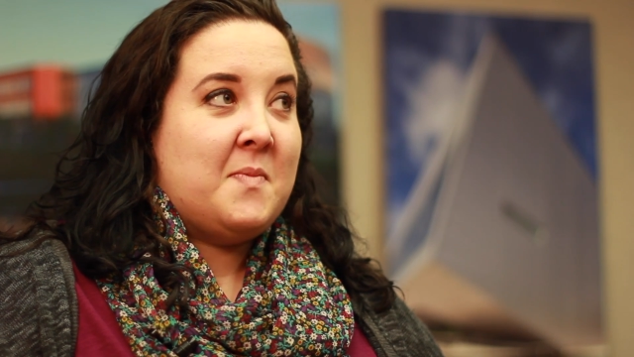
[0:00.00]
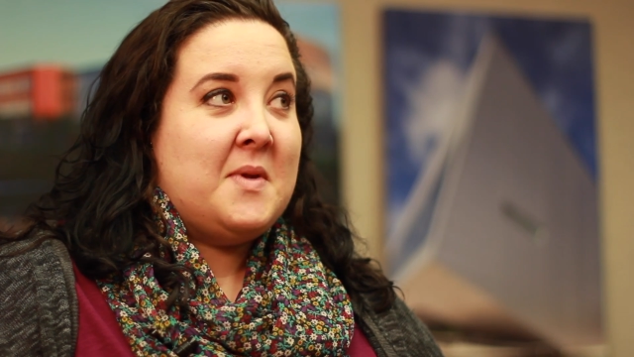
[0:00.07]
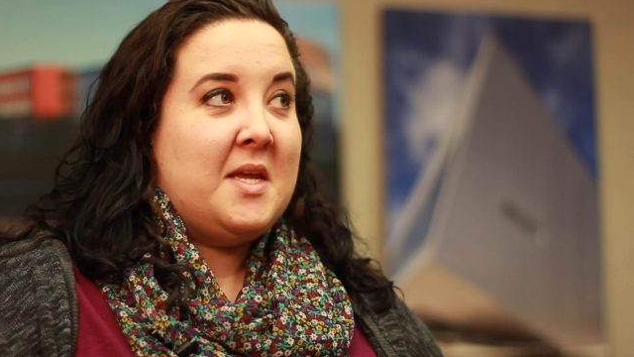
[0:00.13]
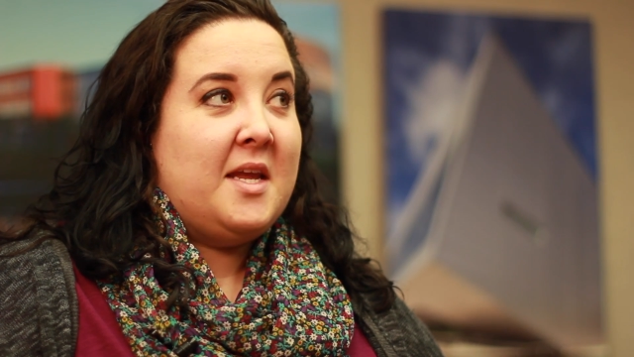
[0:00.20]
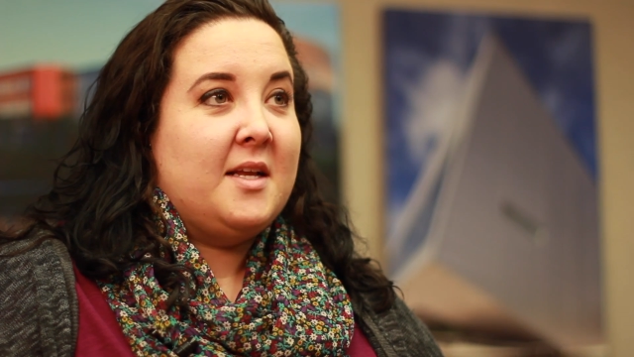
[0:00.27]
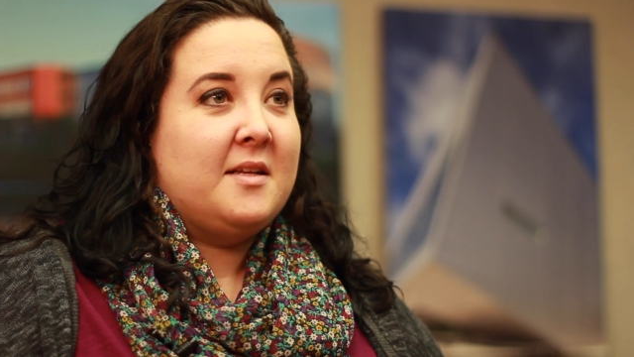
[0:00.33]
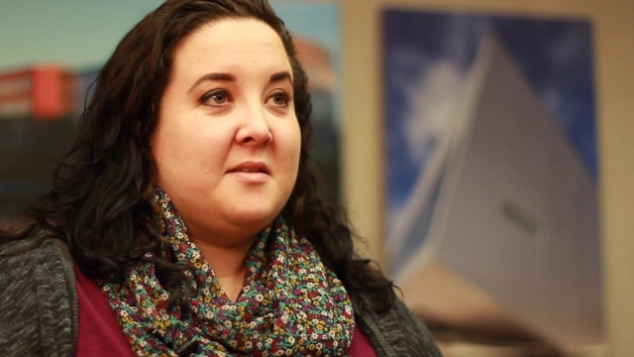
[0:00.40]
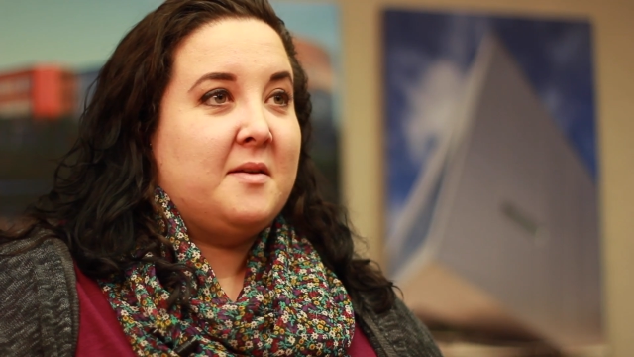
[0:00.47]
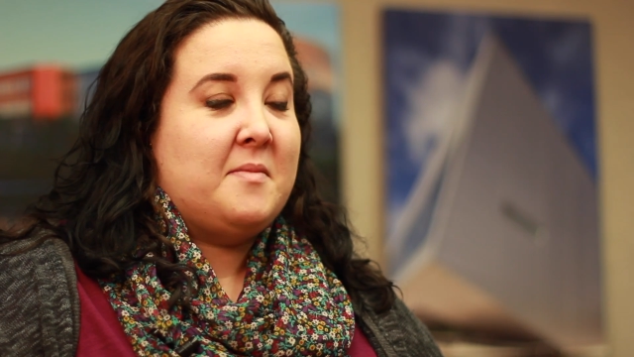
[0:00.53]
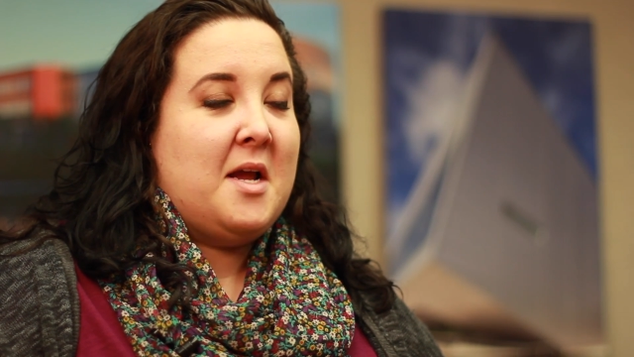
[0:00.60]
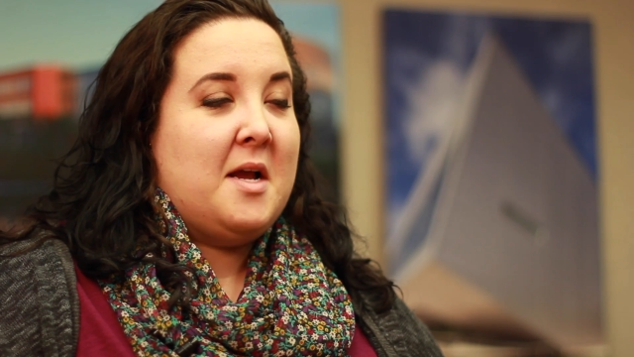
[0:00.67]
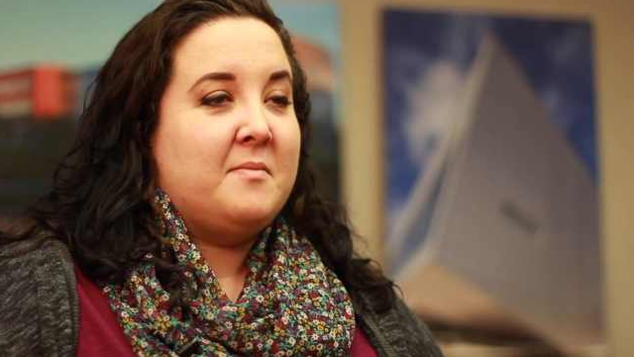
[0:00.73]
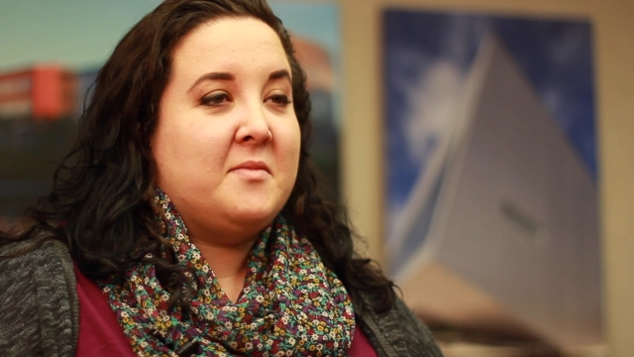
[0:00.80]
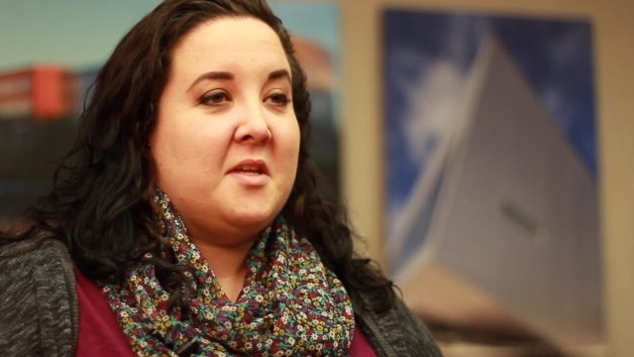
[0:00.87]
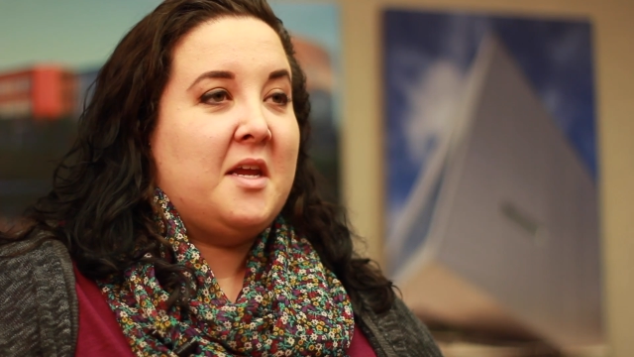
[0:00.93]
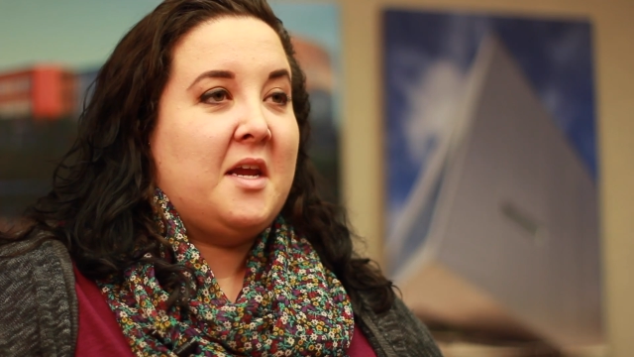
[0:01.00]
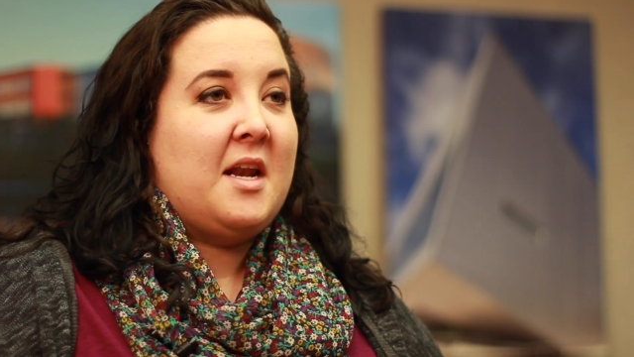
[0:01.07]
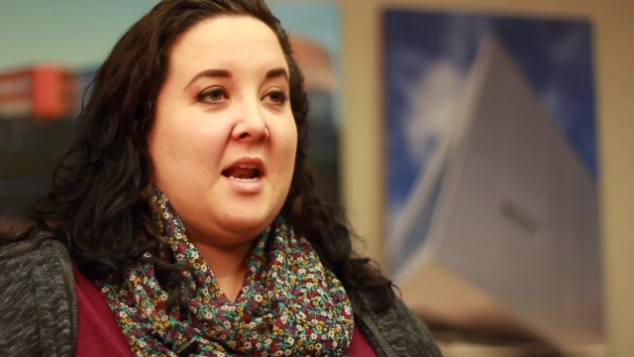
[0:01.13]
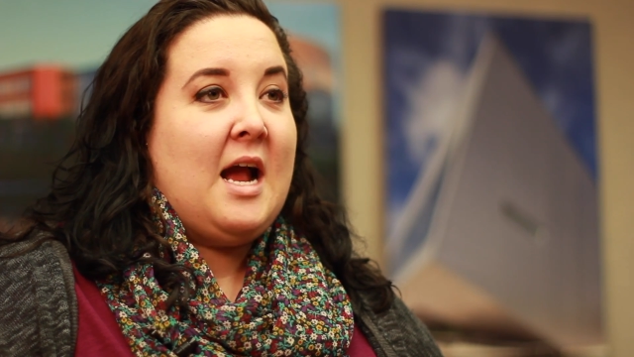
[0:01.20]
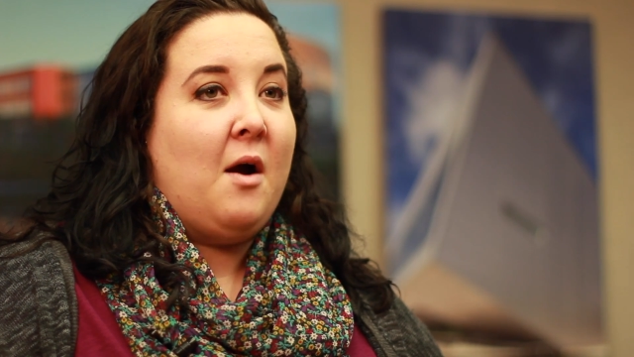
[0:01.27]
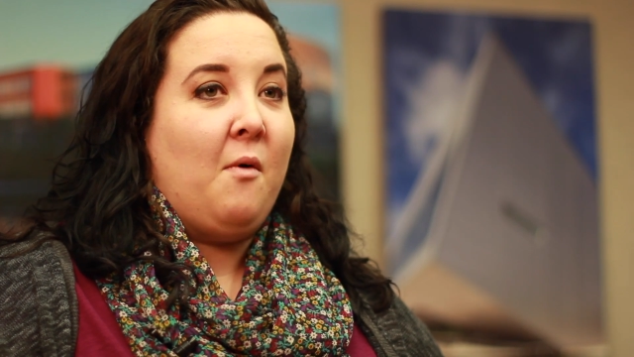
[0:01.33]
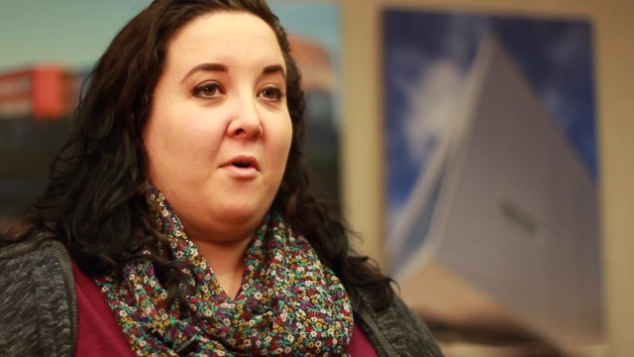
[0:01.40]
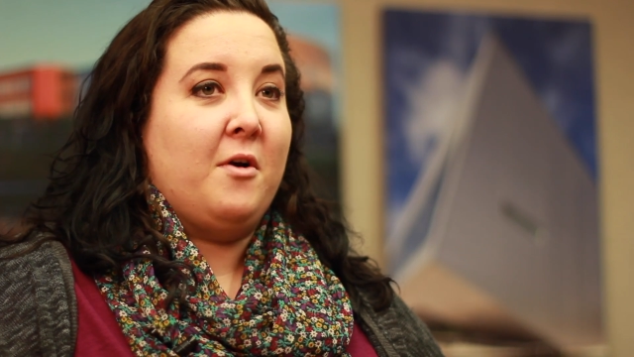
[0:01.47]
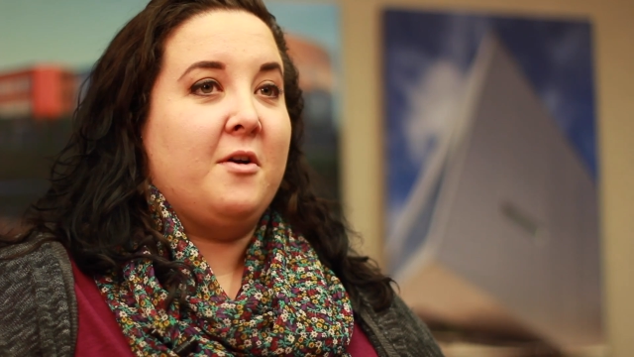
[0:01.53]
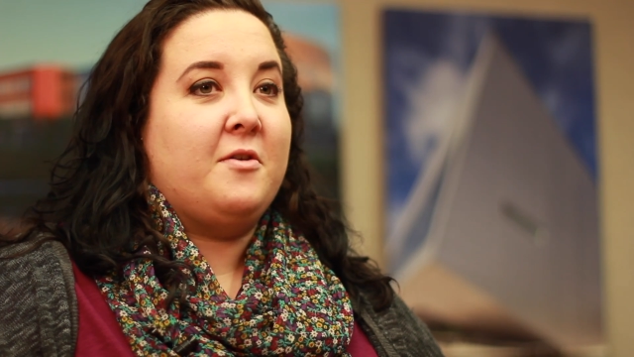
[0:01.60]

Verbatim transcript: me sometimes like an hour